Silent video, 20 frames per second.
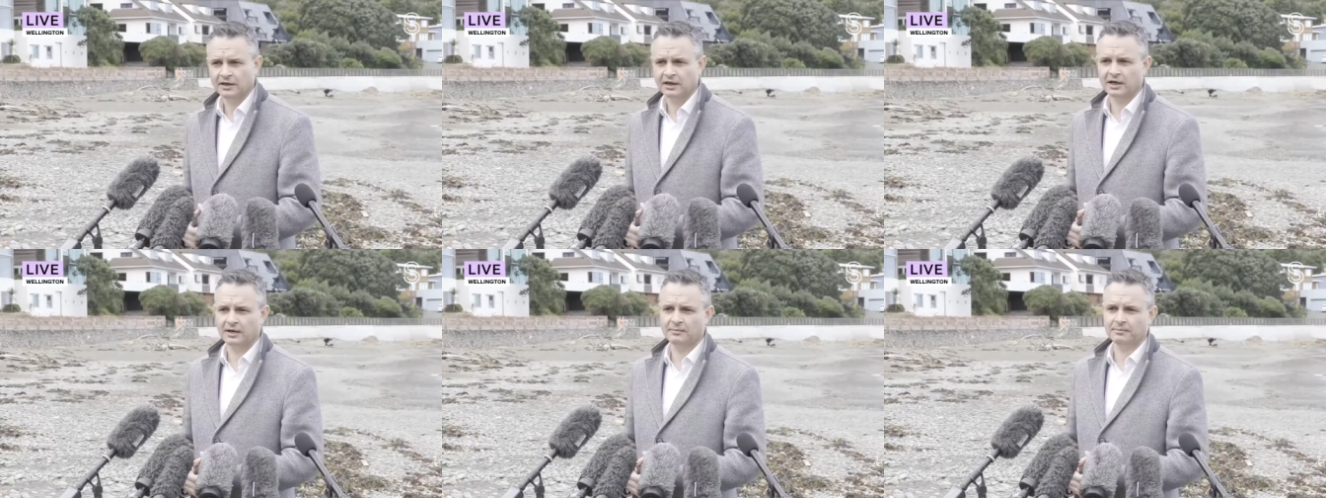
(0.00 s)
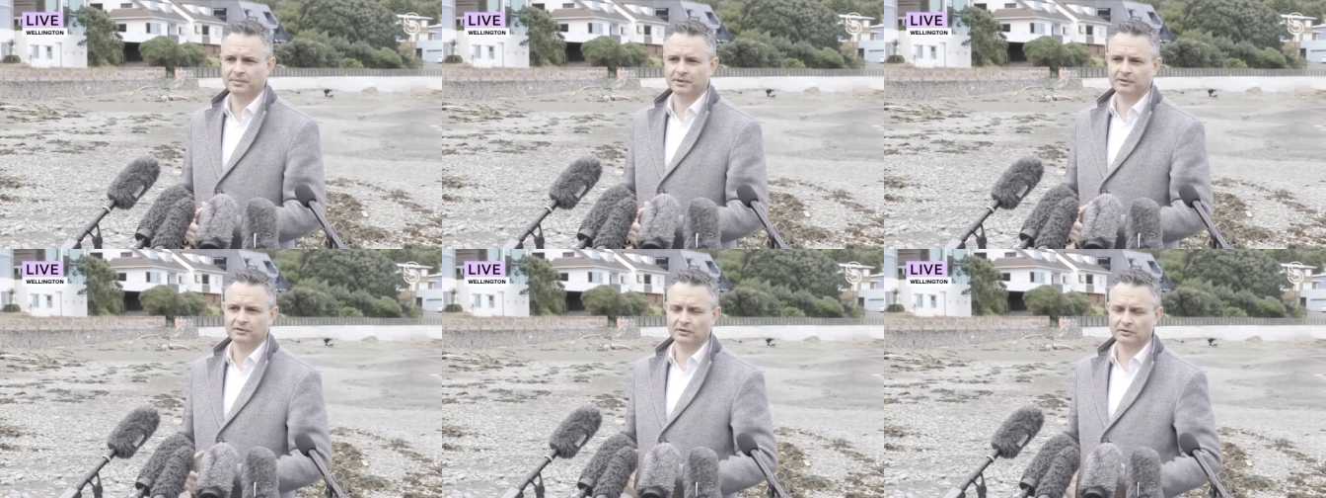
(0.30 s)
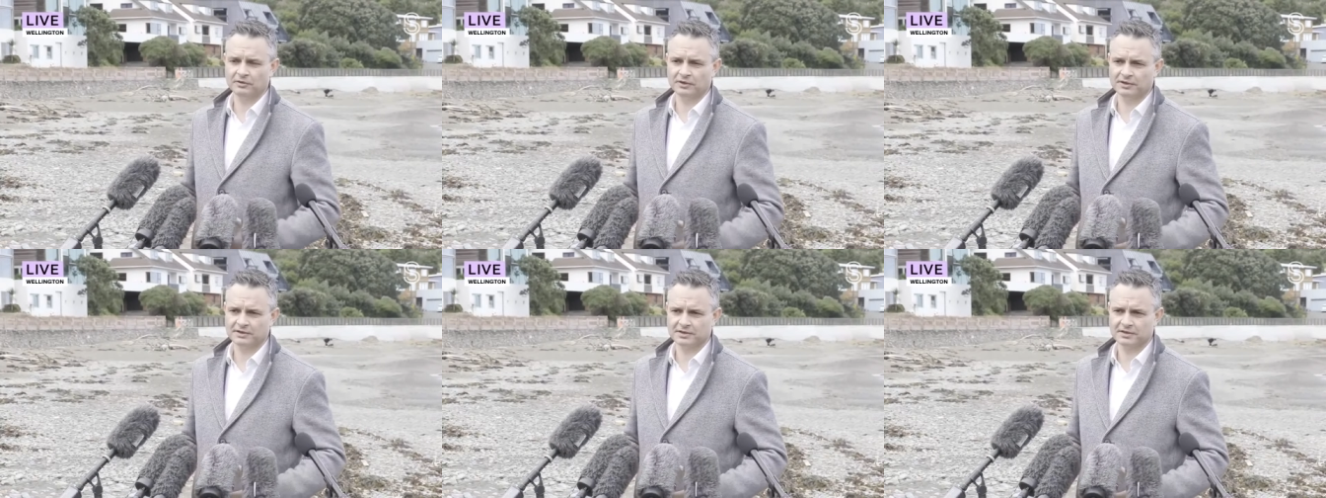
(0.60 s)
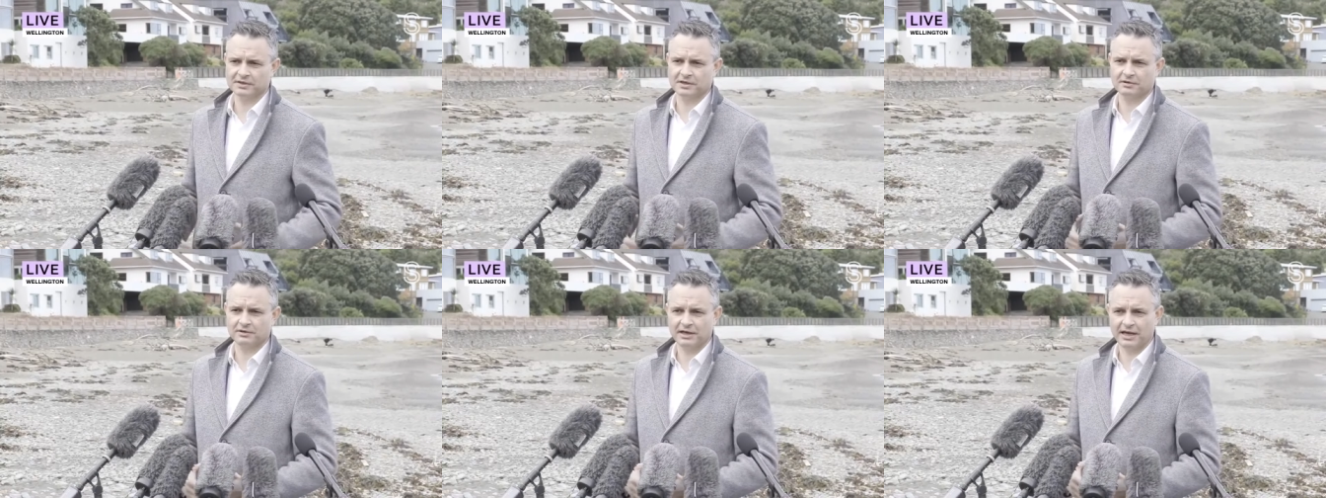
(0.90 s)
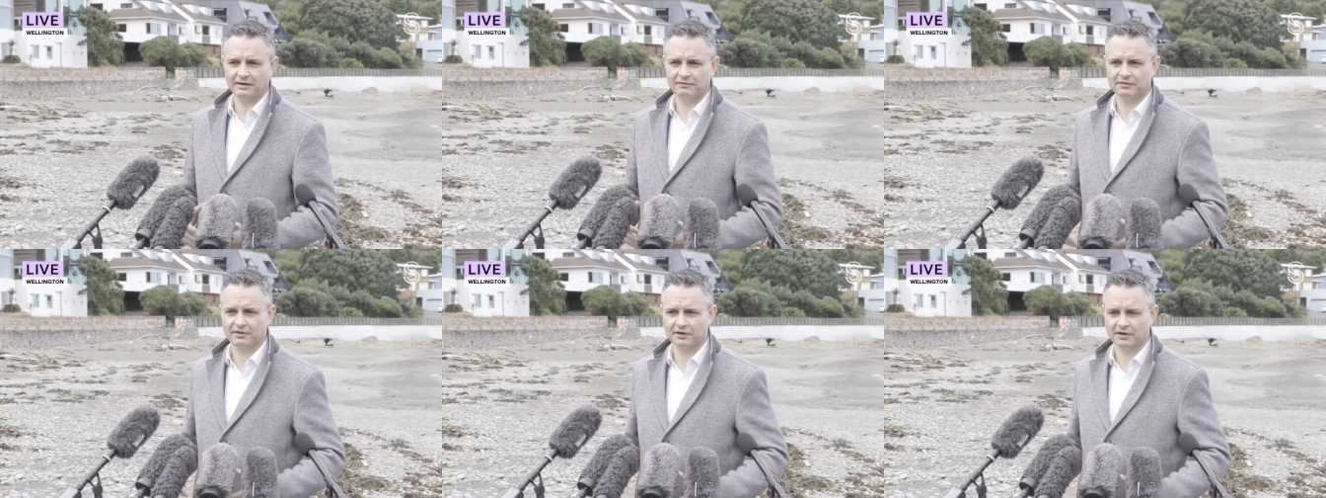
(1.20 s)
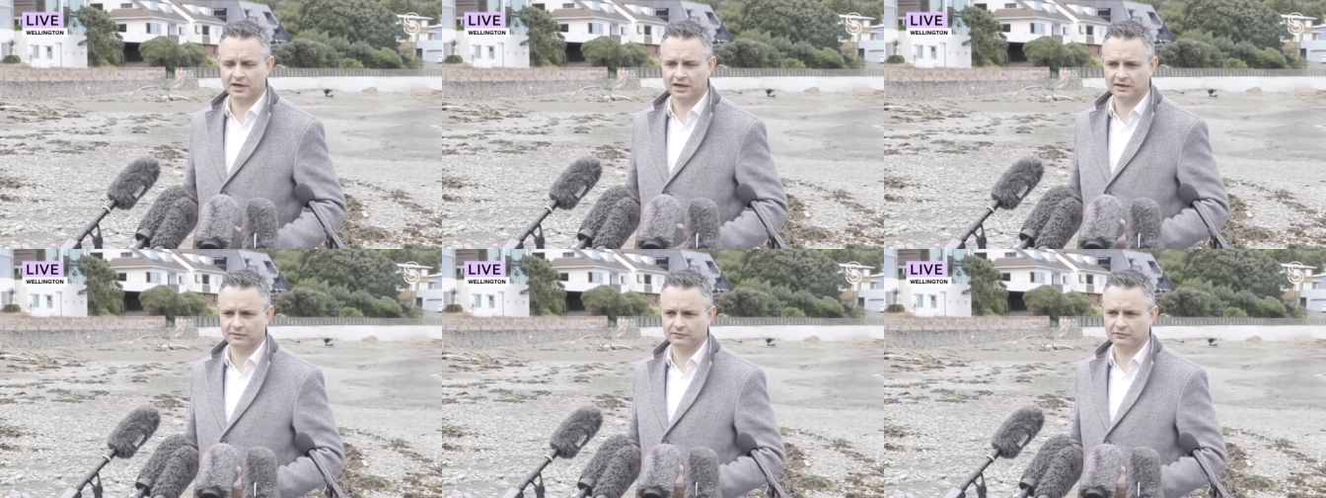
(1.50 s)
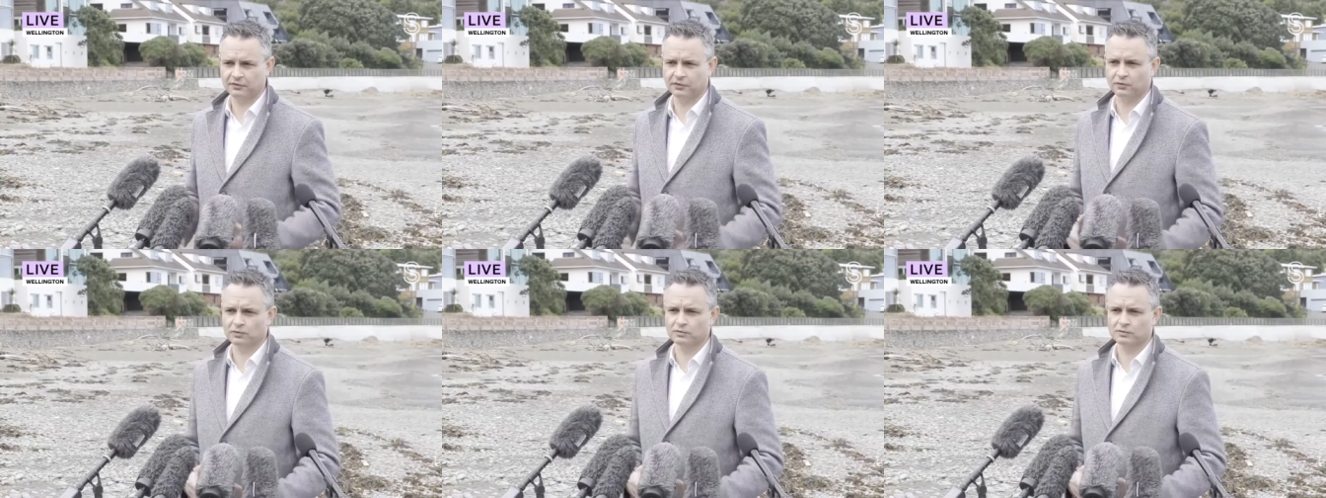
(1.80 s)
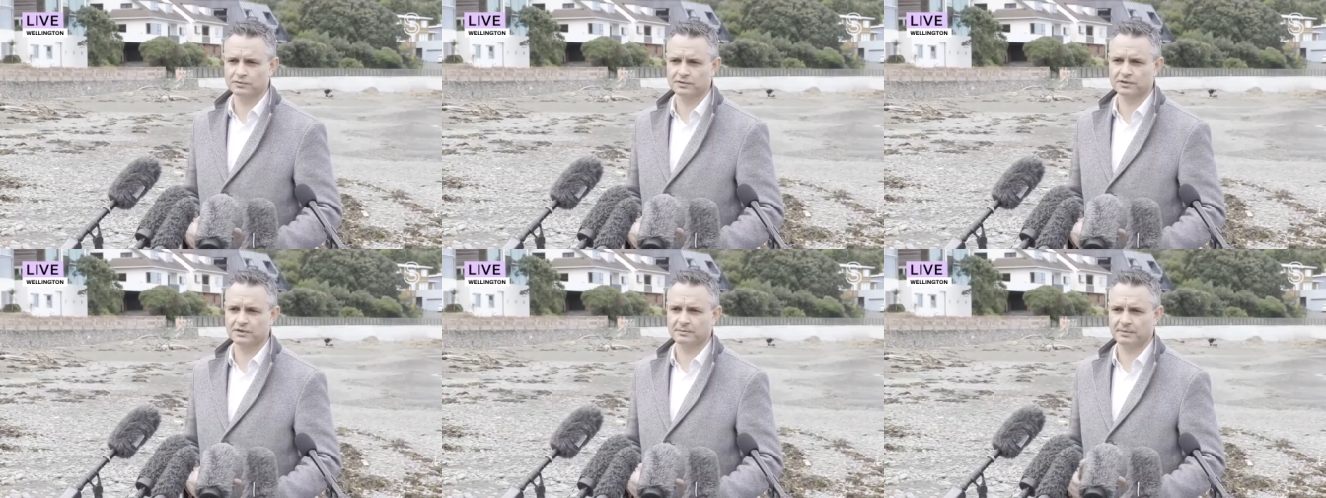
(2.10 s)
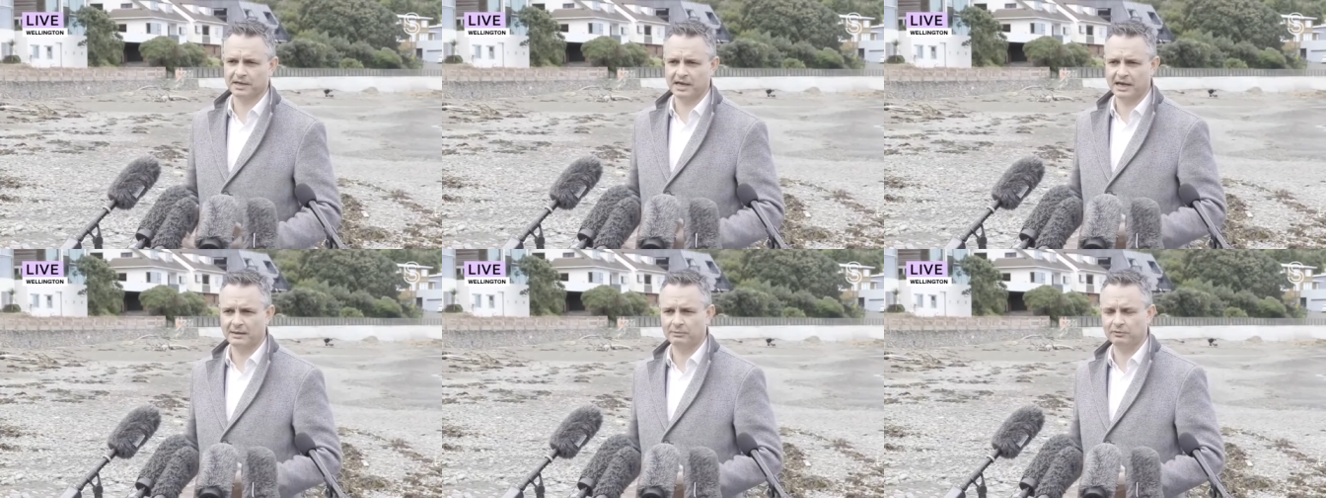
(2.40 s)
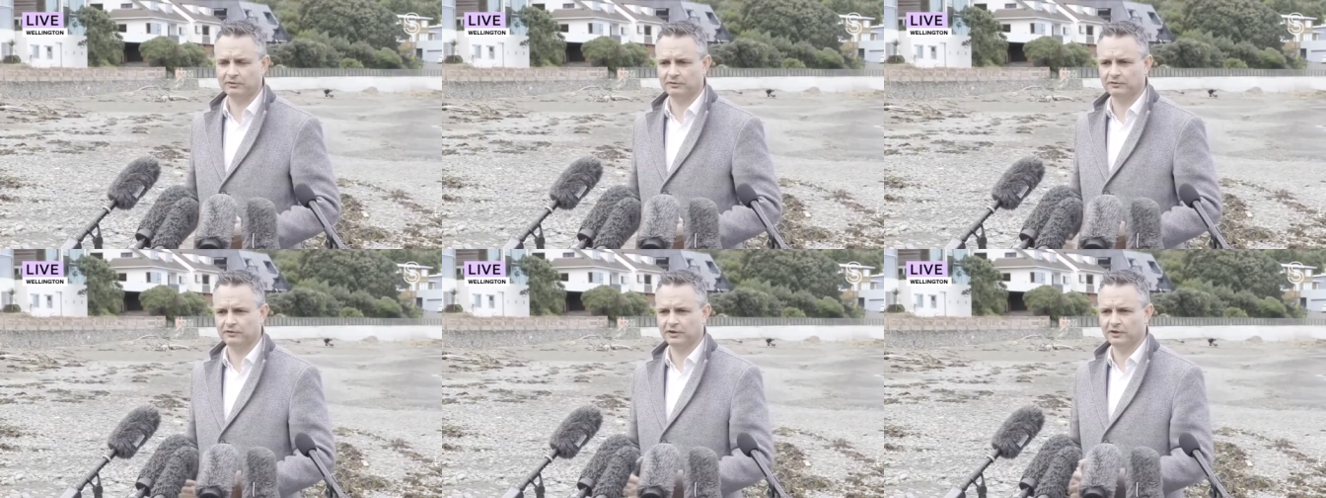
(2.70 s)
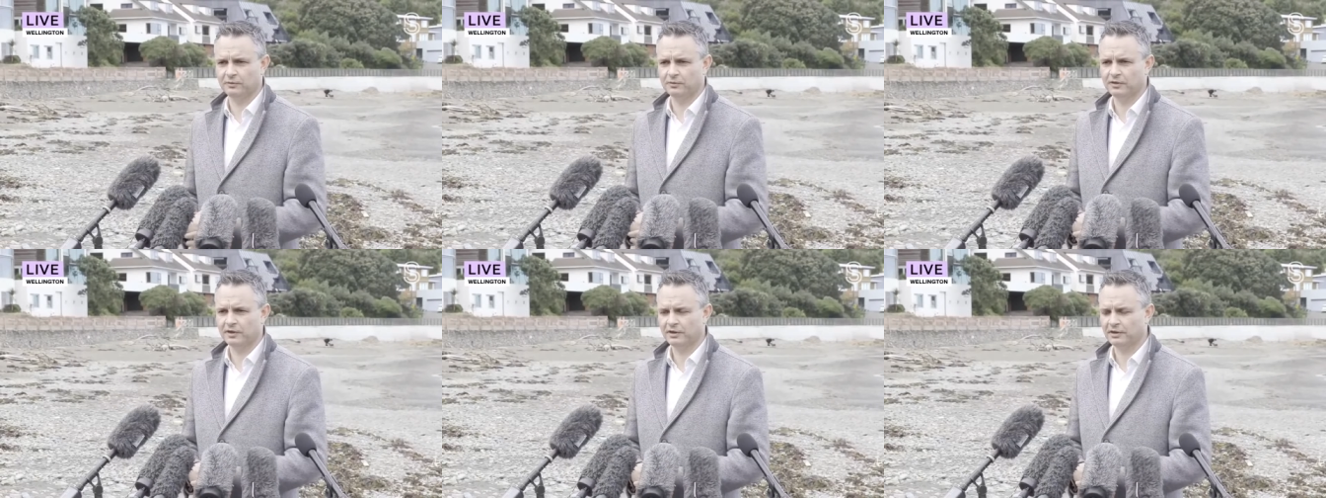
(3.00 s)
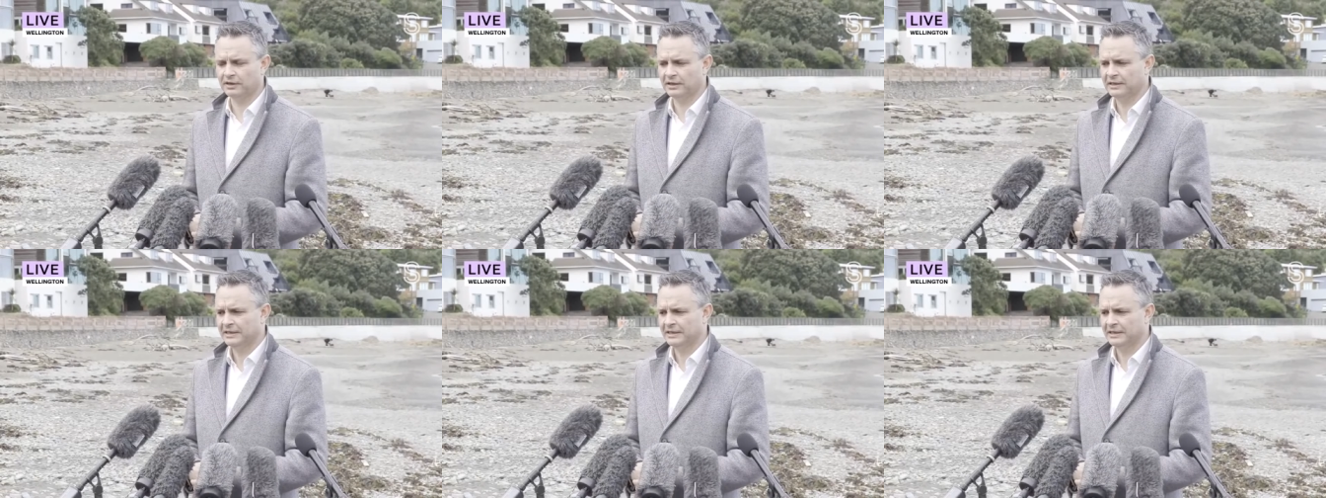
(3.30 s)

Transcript: um, but don't necessarily have the kind of tools to be able to deal with it.